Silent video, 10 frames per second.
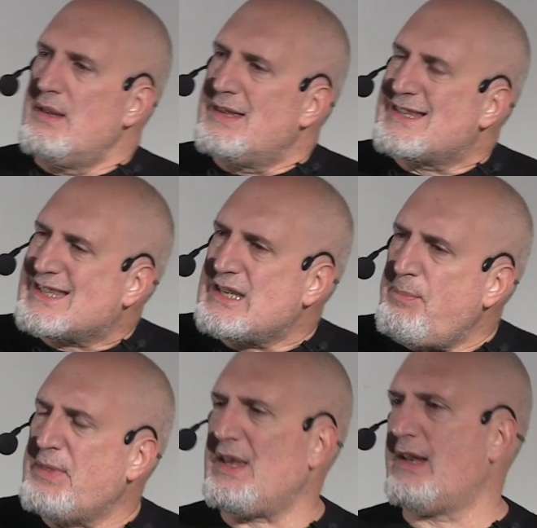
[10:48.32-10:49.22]
the
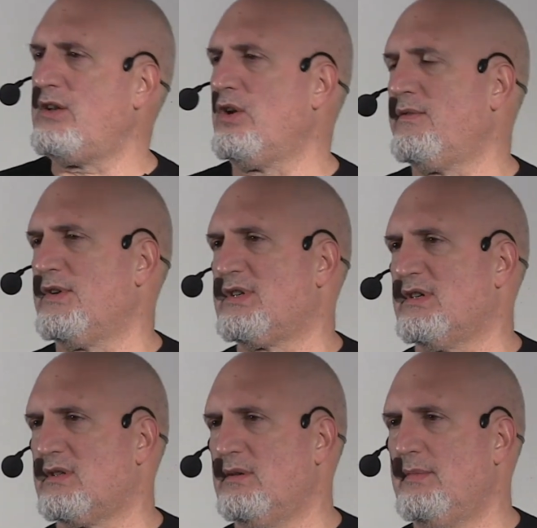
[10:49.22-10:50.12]
sympathetic nervous
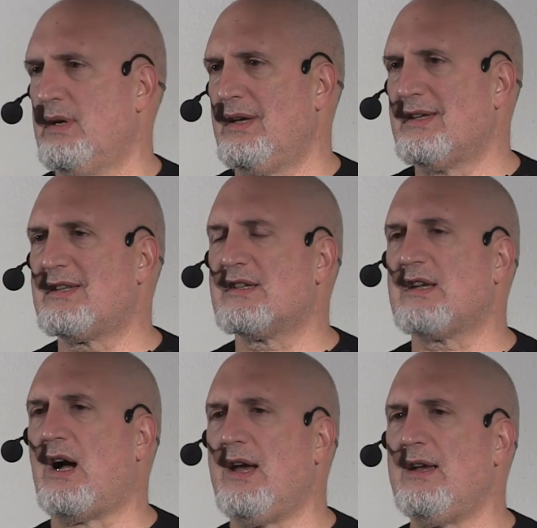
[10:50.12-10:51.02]
system is
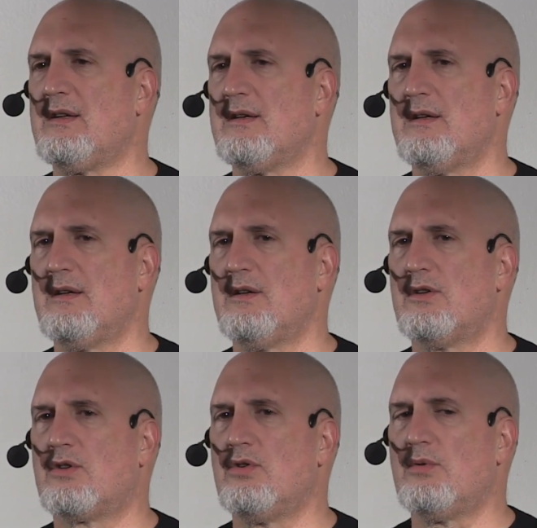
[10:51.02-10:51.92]
designed
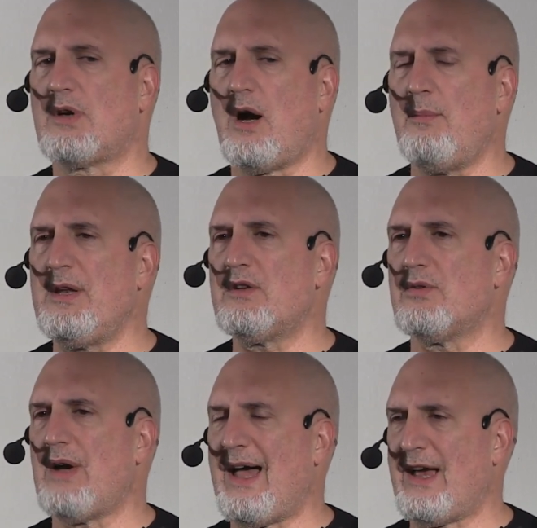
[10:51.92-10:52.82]
to come
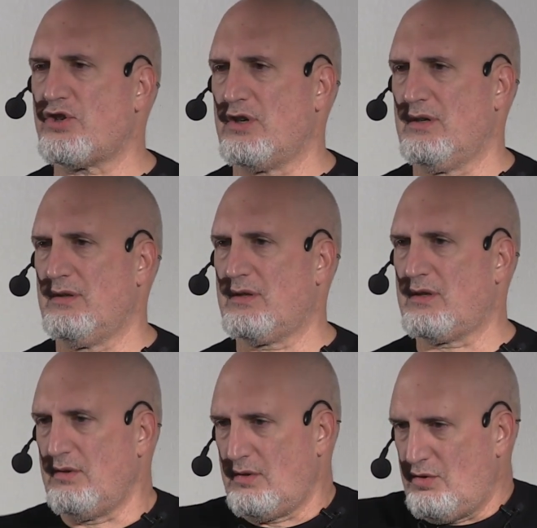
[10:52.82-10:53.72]
into action,
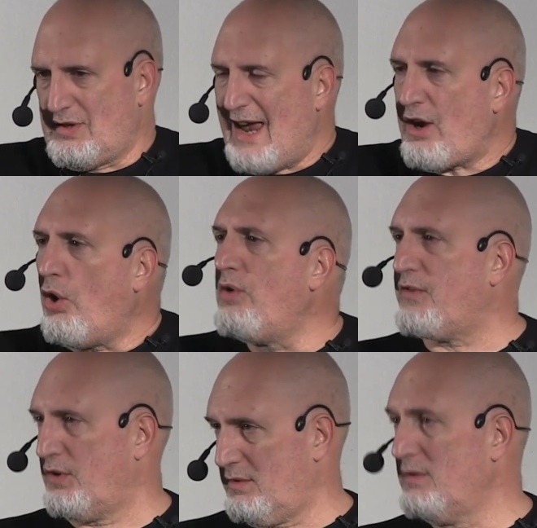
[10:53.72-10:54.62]
to take
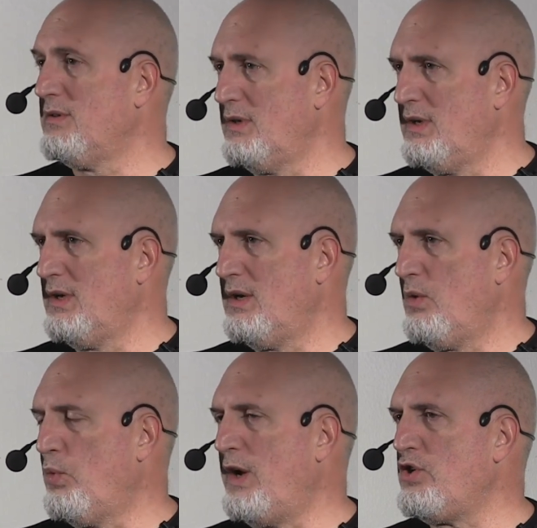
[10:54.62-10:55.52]
over
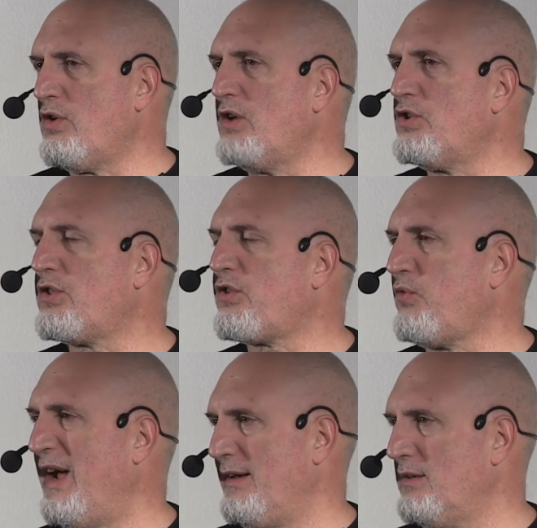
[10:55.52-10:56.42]
when you're under
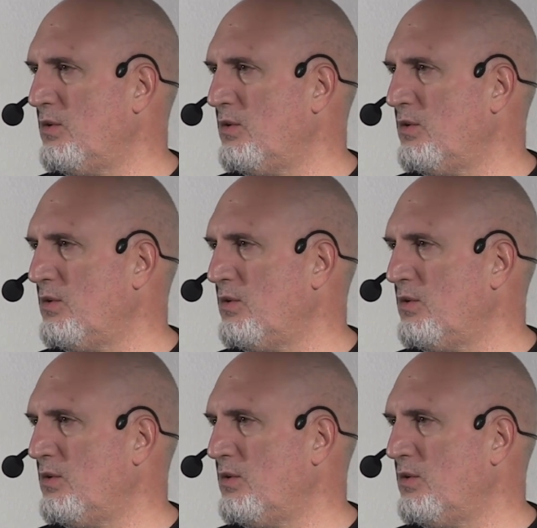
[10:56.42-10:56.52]
threat